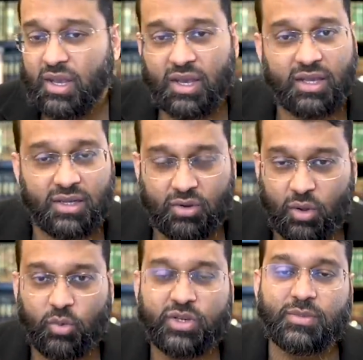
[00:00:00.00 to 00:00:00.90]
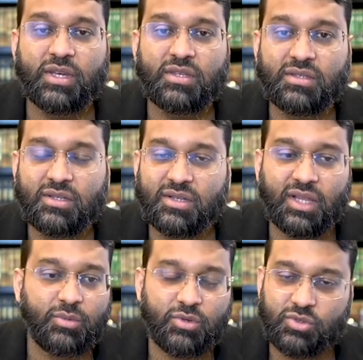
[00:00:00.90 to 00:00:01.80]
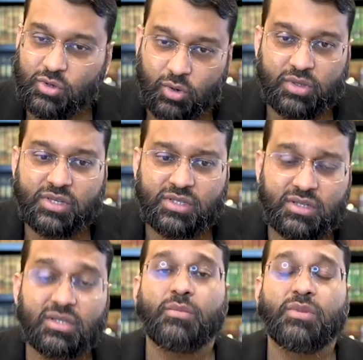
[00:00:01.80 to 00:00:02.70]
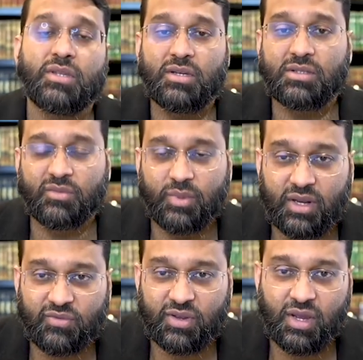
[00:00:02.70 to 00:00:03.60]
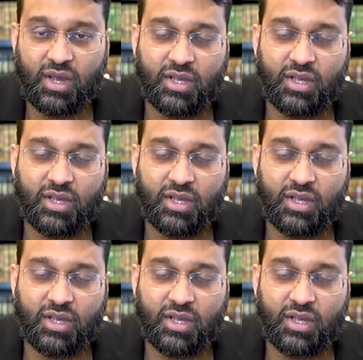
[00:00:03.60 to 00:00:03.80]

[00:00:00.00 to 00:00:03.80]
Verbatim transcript: And I always make this disclaimer, so go listen to something that is of benefit,